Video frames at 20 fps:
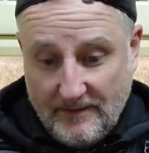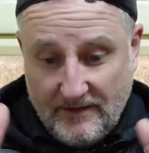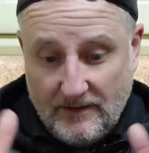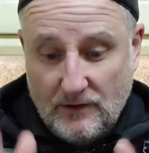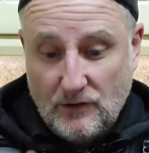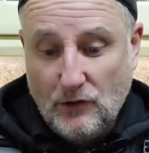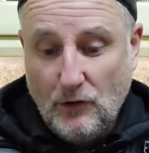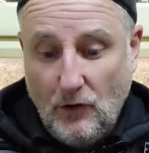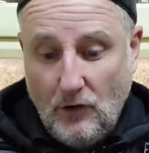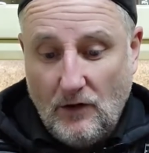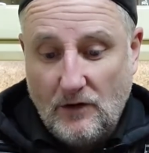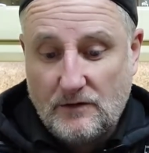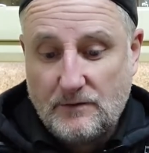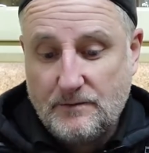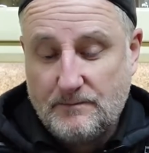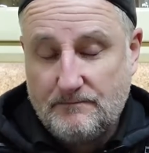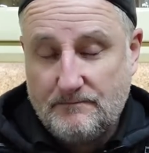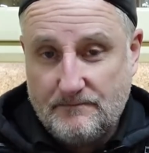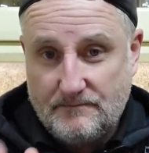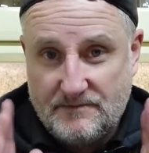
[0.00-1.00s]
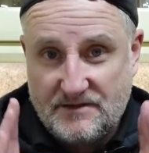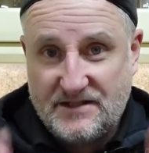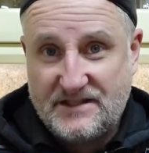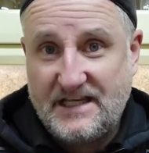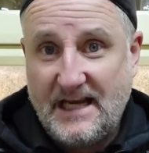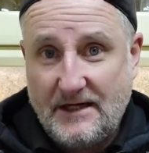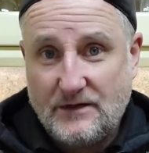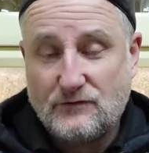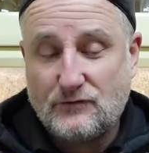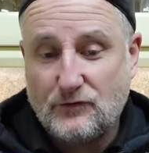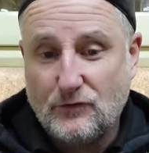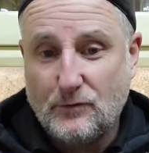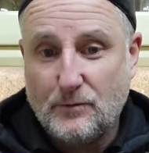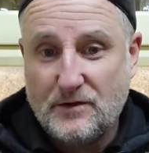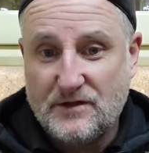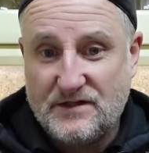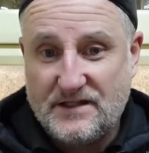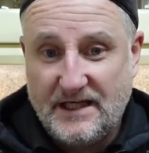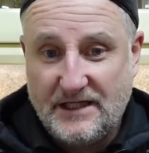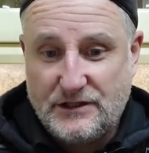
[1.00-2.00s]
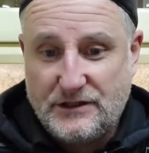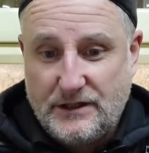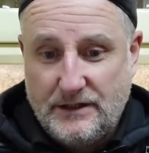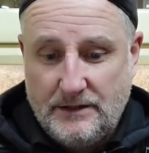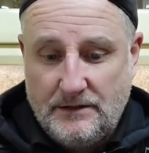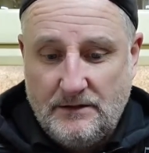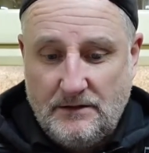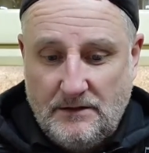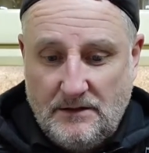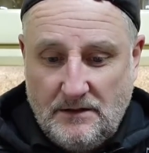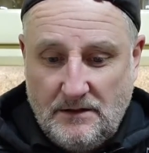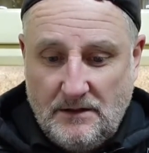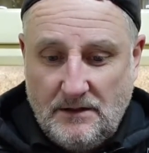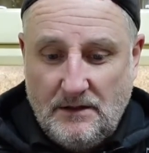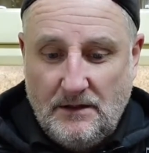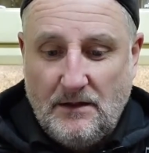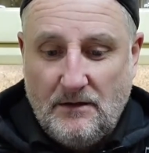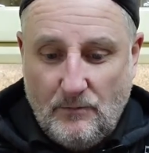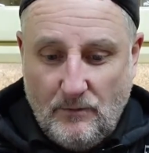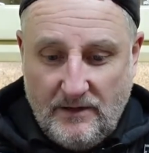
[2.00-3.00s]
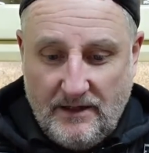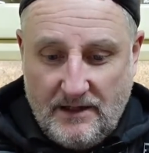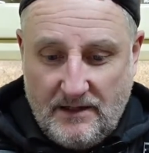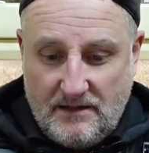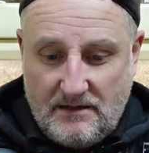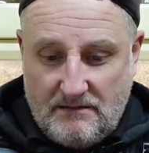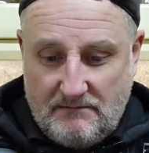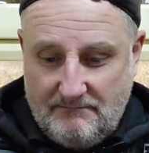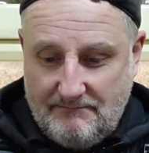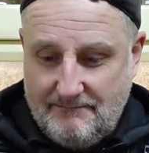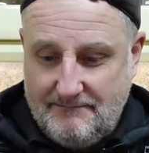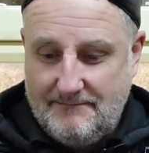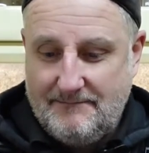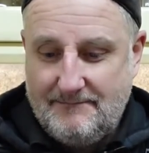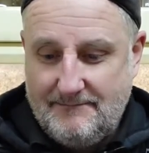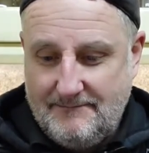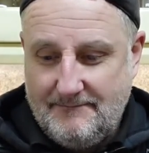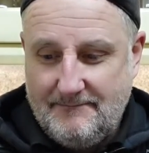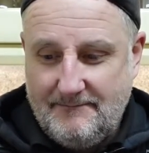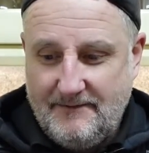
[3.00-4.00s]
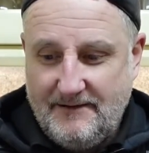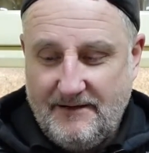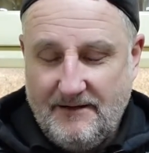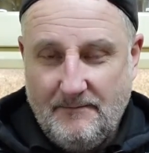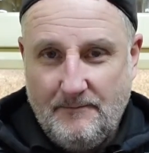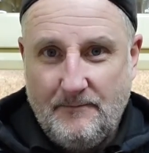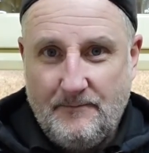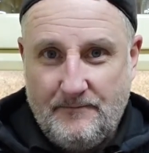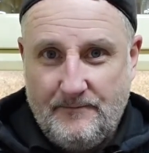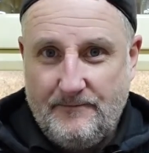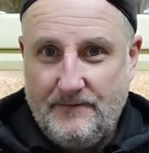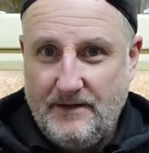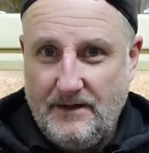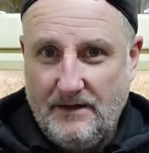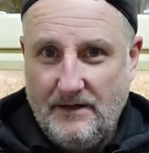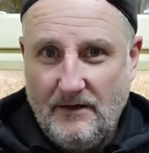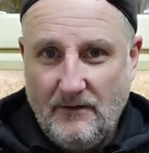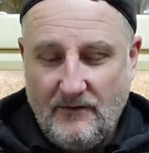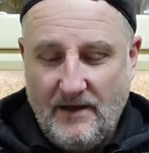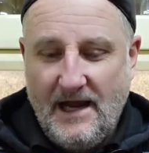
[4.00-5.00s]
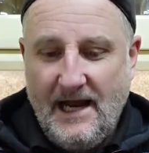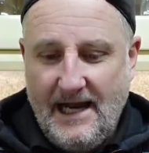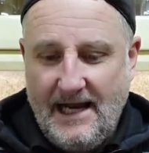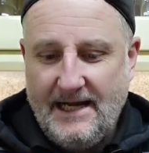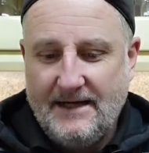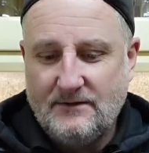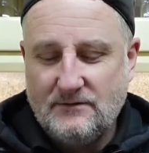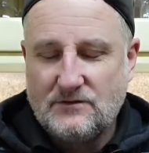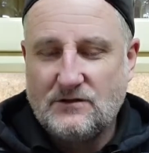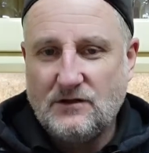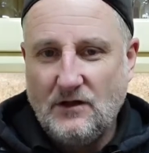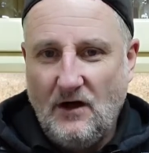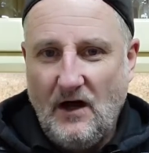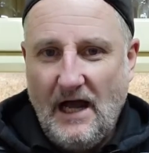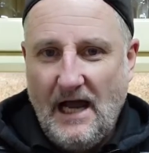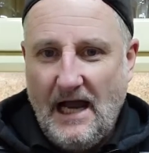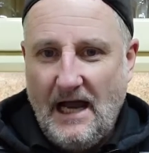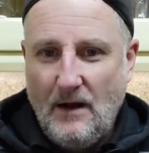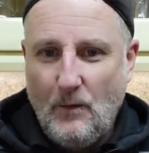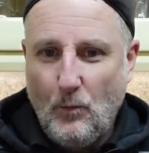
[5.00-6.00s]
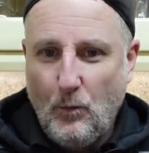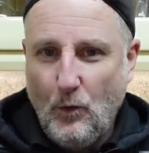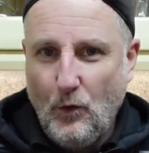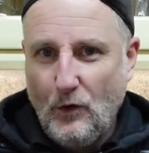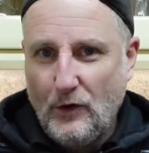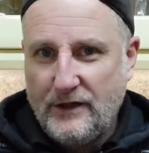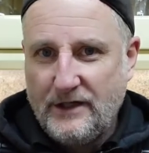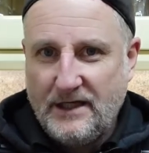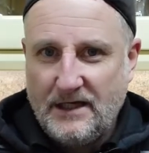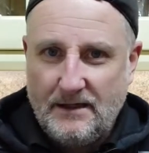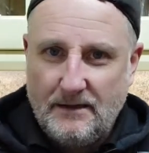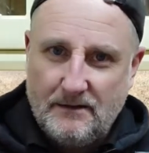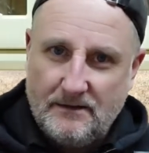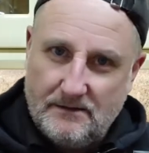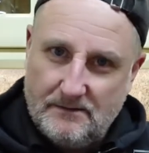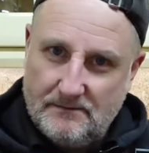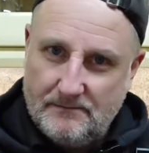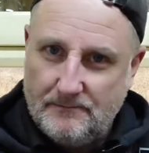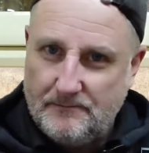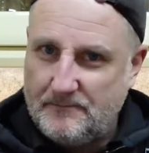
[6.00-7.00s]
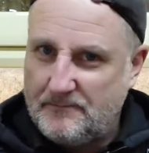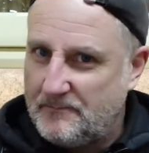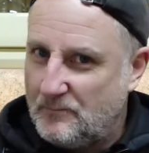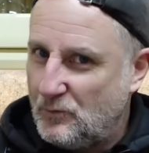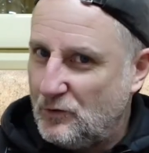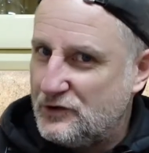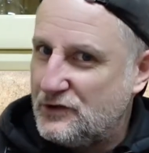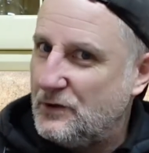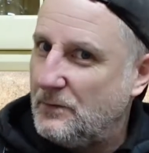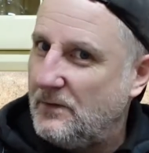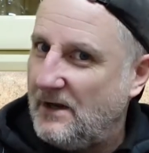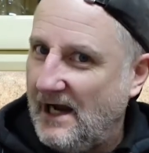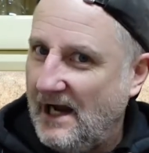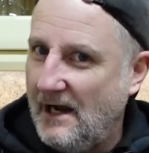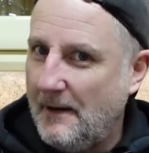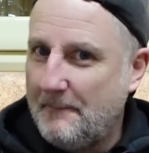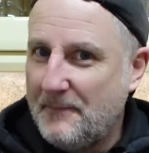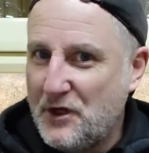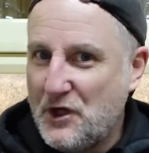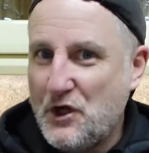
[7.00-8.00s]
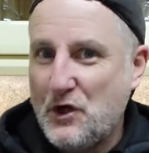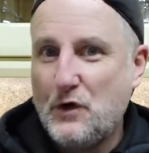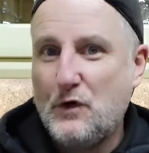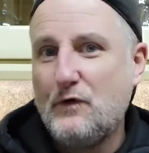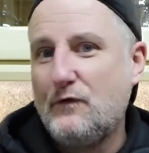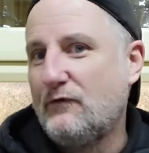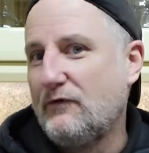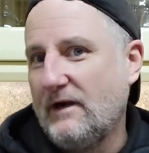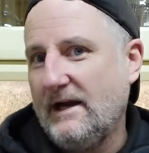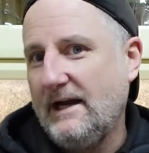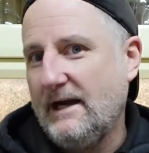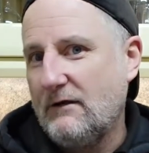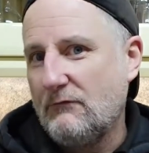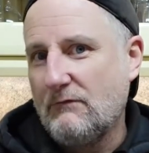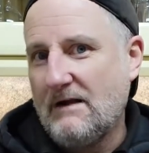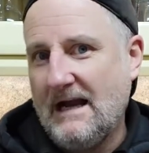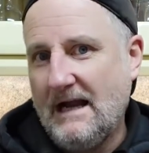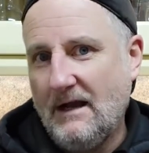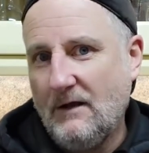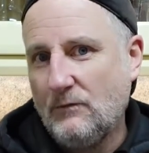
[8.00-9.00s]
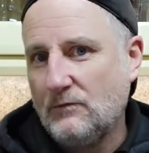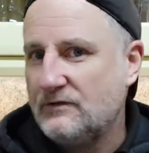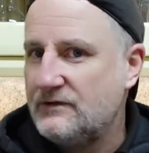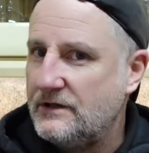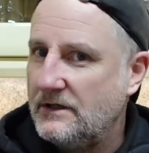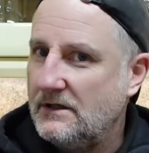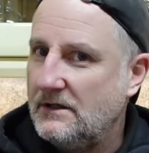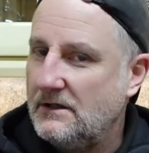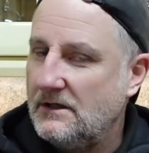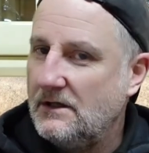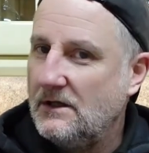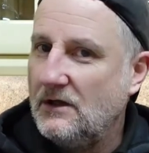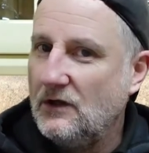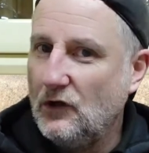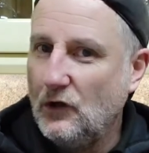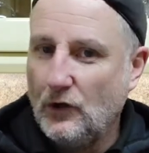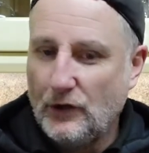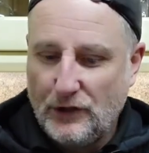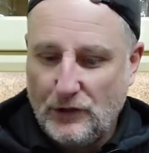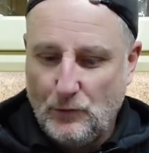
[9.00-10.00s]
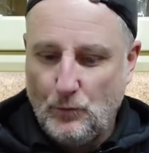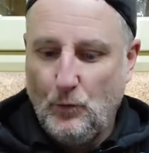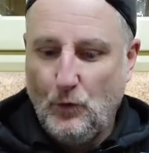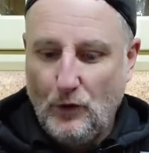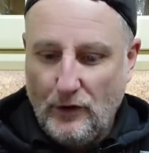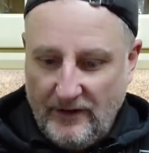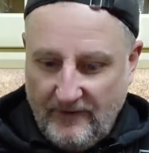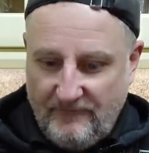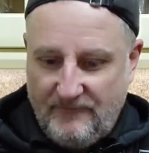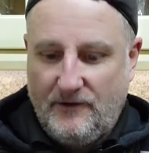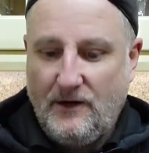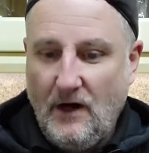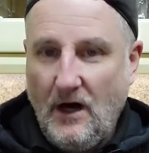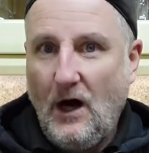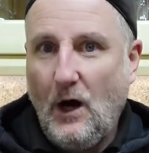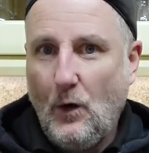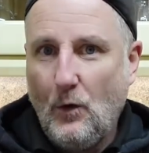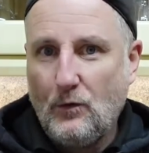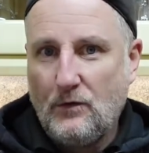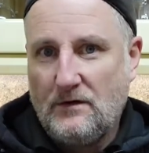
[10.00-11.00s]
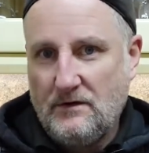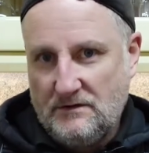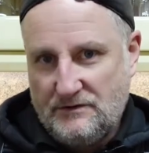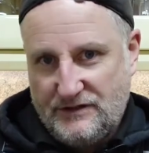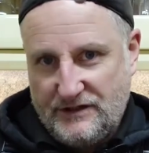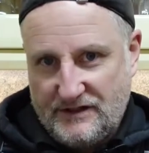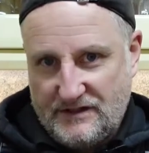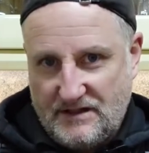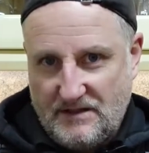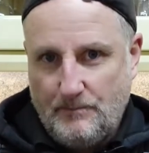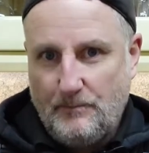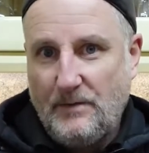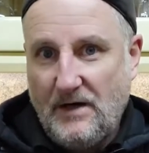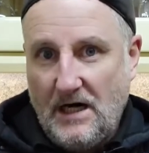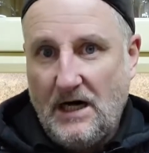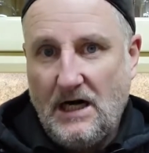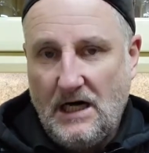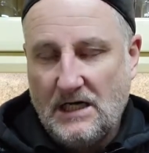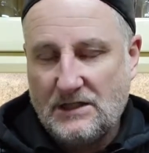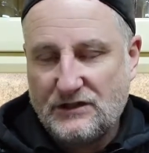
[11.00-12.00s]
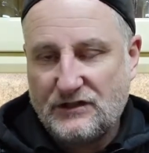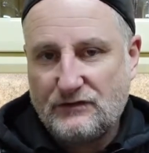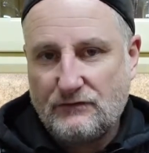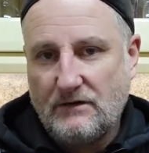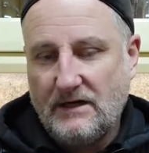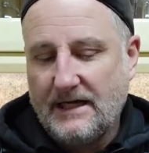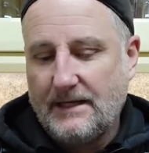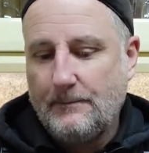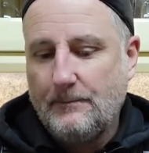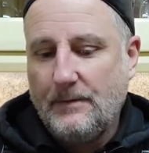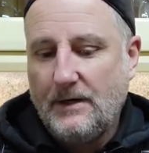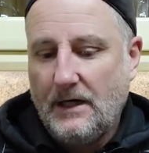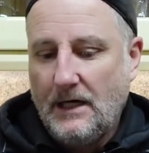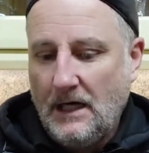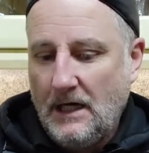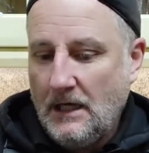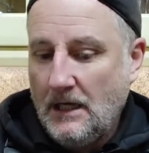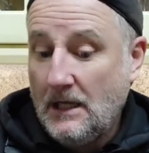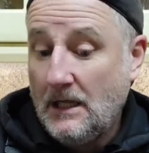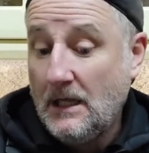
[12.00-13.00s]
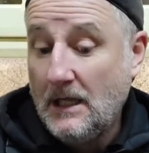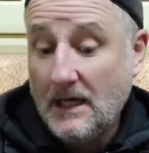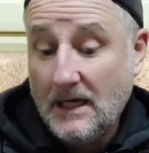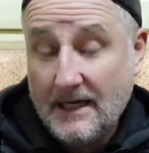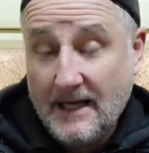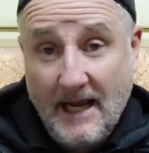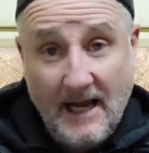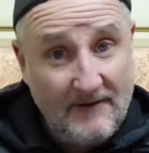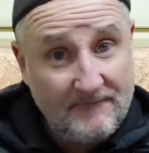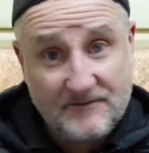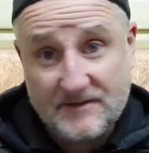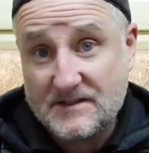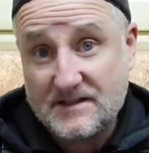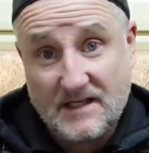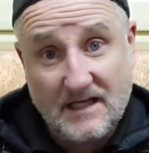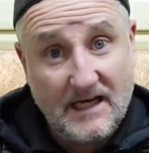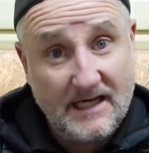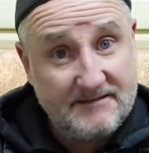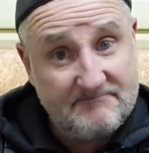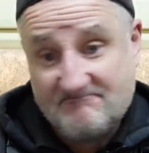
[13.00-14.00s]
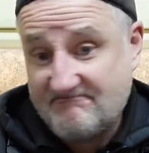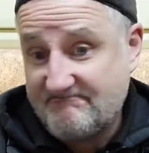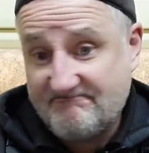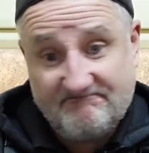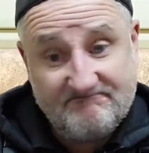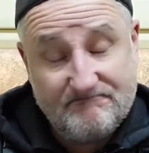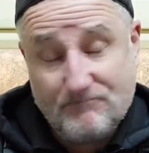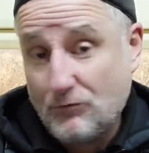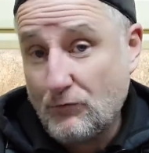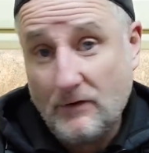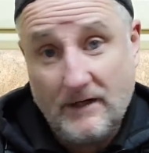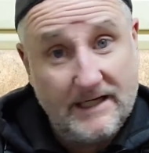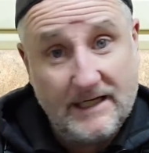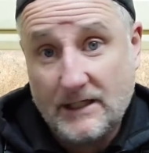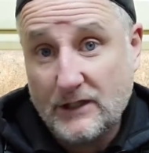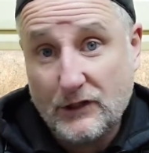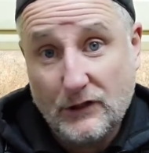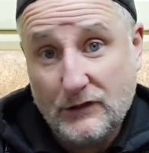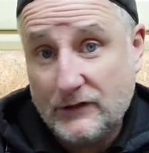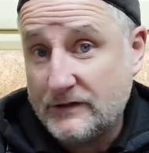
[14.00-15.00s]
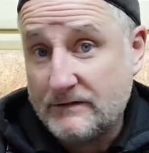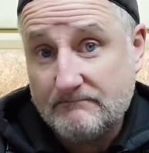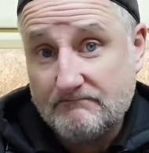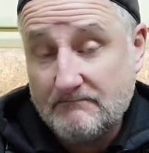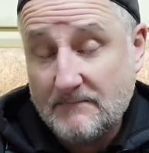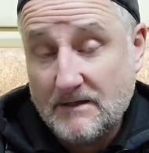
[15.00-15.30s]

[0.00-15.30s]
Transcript: in the locked central position with it, you know, the handles like that. Would you be able to manoeuvre it around like you would if you're holding just a bar, straight bar? And I have to say, pretty good.